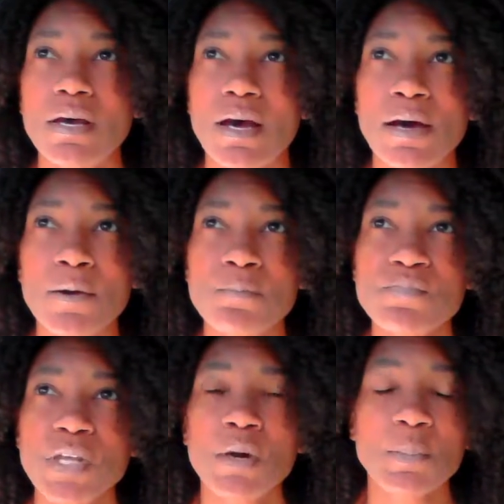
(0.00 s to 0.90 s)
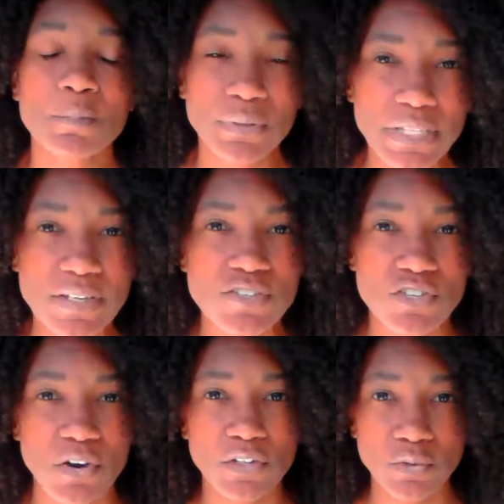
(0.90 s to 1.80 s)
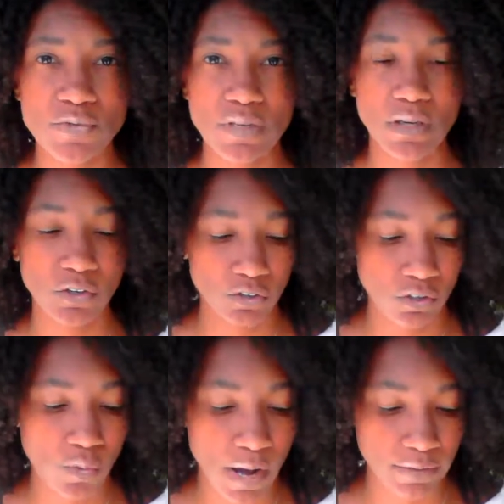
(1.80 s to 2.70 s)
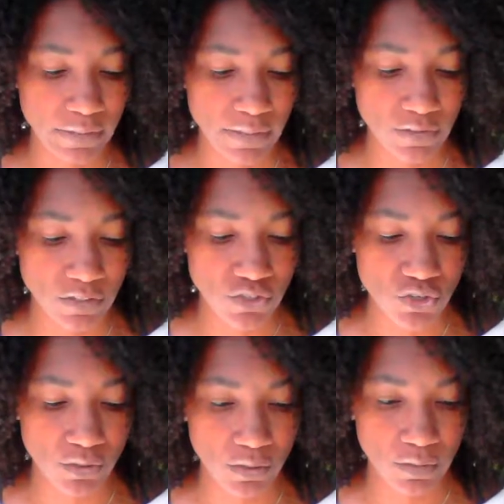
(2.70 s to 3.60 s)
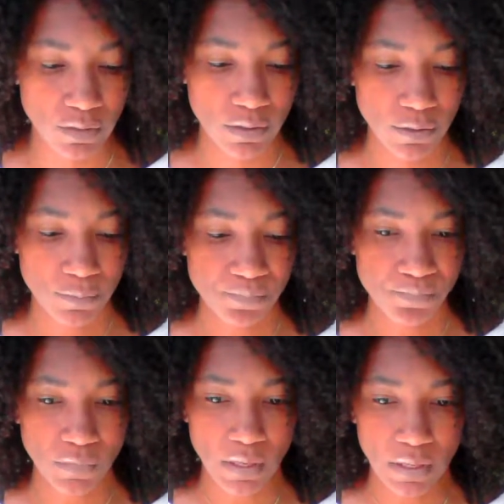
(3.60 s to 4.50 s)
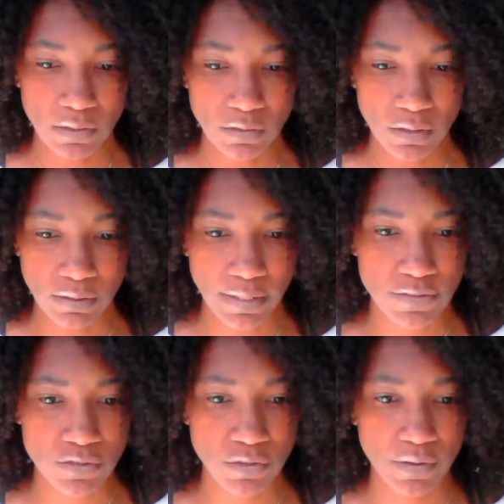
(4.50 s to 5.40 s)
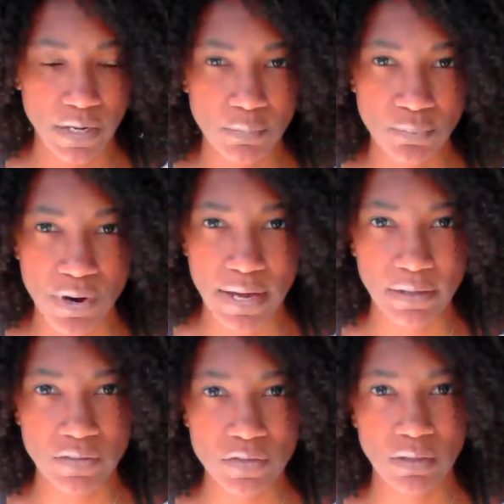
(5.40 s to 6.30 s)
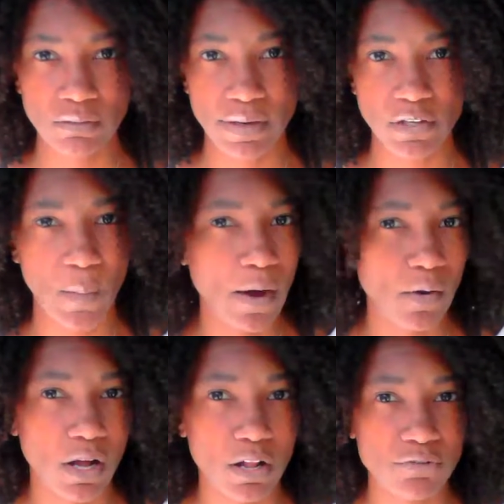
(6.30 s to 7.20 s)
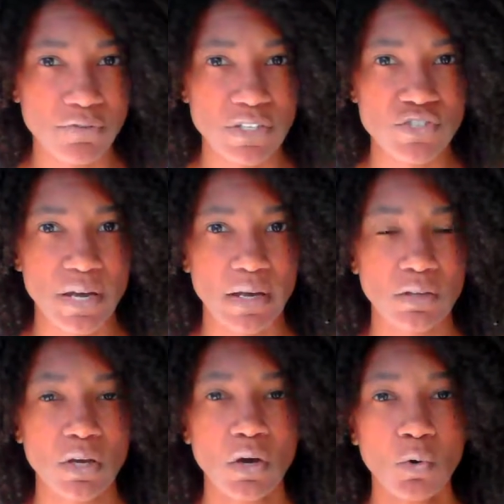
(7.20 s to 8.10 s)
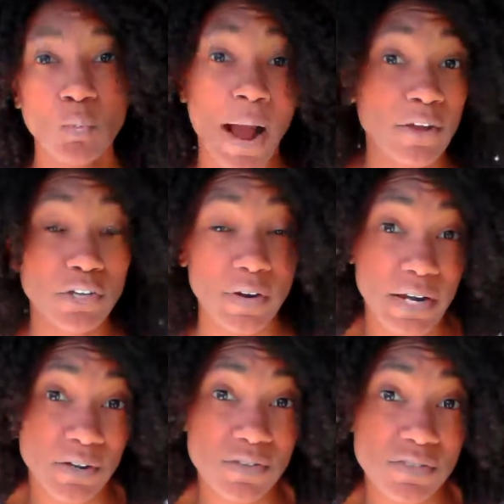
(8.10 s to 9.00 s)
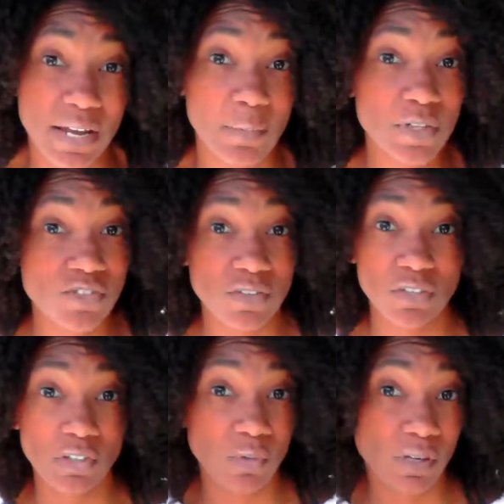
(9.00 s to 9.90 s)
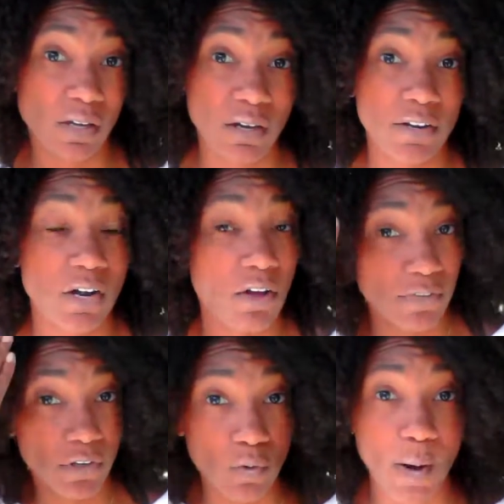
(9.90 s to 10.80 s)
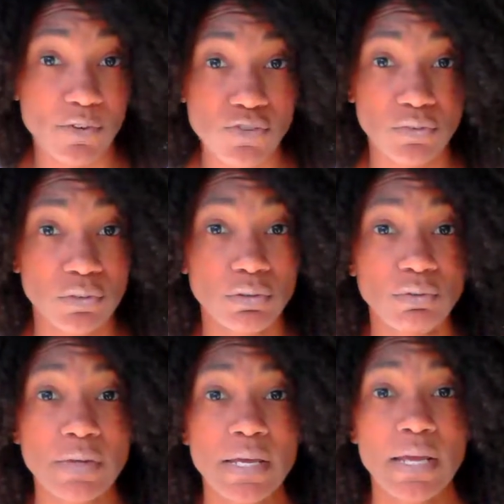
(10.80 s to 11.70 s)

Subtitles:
But please start using a good quality conditioner and cleanser and products and, alcohol-free gel while your hair is damaged until you can cut it off and grow out your new.